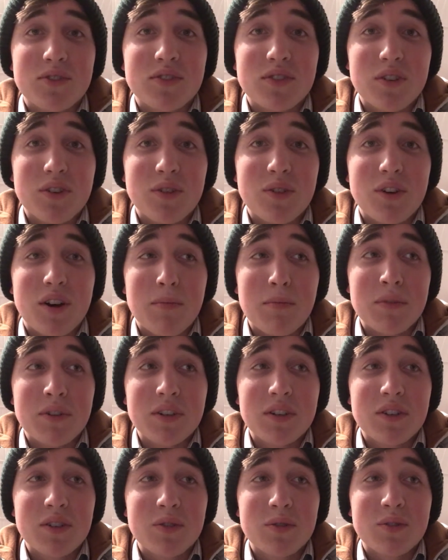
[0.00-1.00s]
So I'm gonna
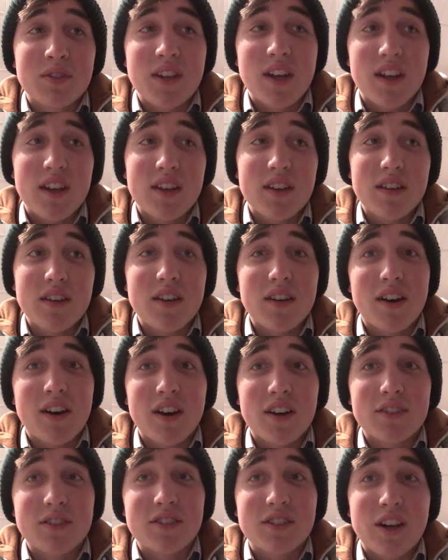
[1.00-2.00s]
go take a
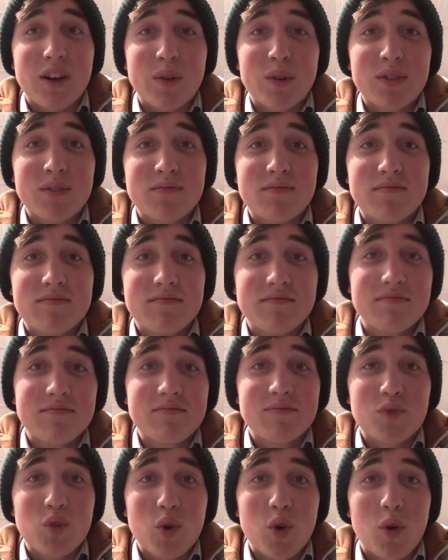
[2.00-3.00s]
hot shower.
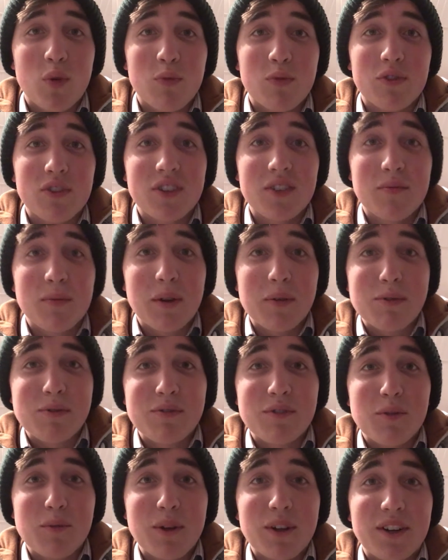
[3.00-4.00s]
Hopefully it made me
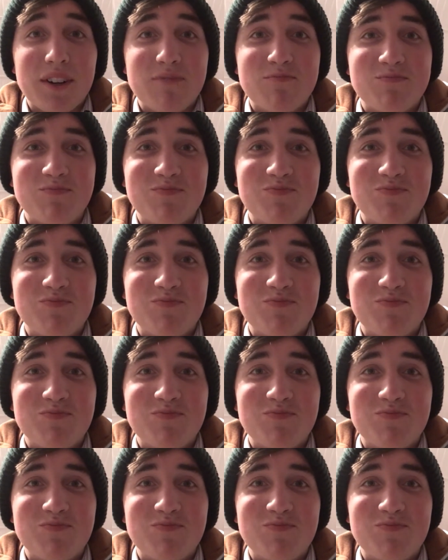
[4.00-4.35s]
feel better.